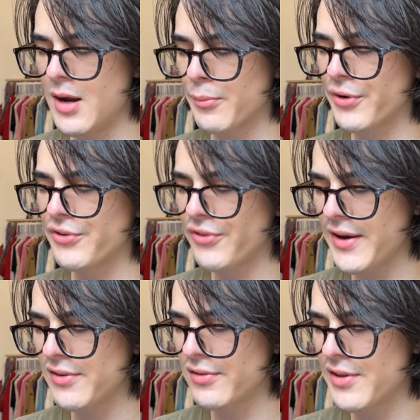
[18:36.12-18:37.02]

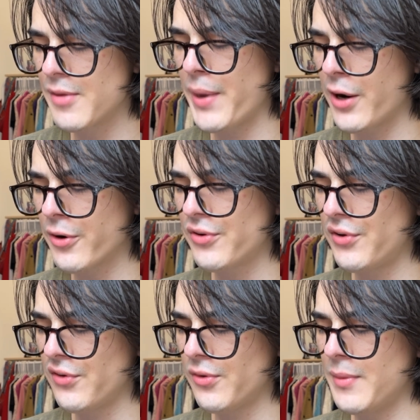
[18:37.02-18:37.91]
Precisely the
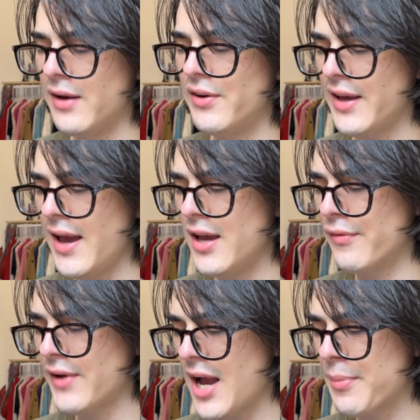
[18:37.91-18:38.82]
parasitism and decay
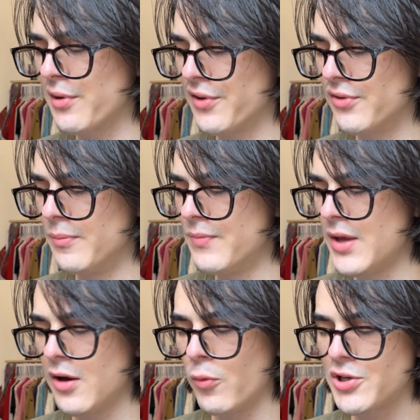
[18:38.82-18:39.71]
of capitalism,
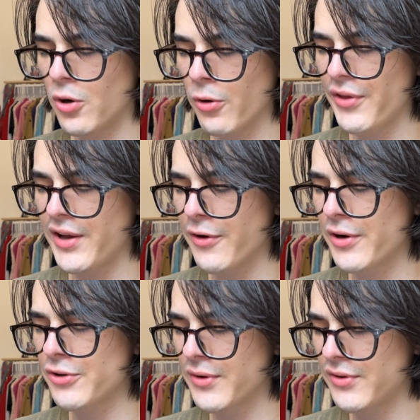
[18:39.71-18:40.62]
which are the
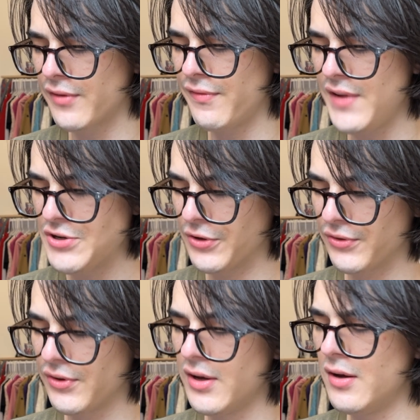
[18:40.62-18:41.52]
characteristic
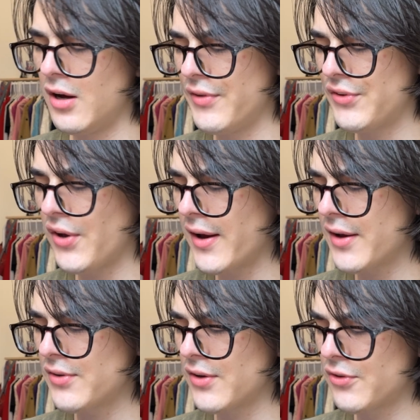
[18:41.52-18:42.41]
features of its
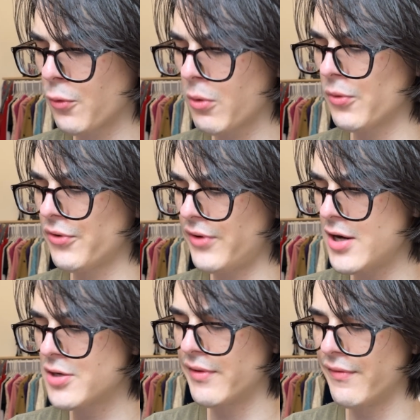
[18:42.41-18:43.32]
highest historical
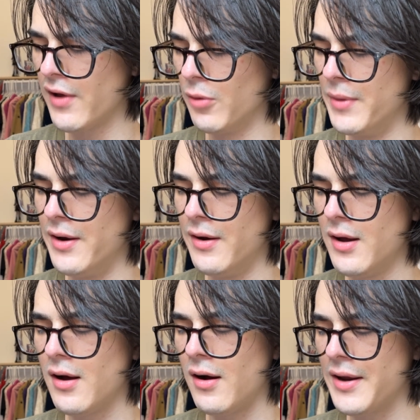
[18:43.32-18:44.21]
stage of development,
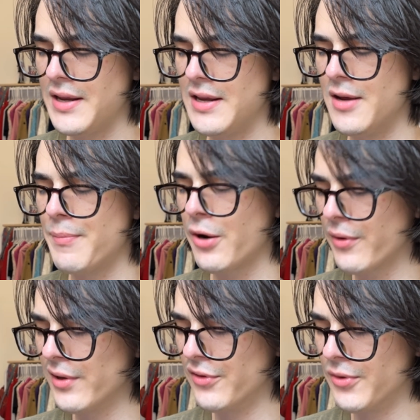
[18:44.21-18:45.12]
i.e.
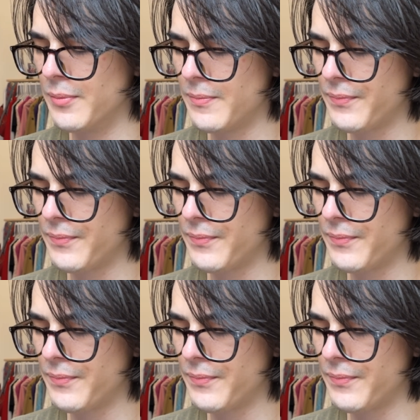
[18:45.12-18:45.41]
imperialism.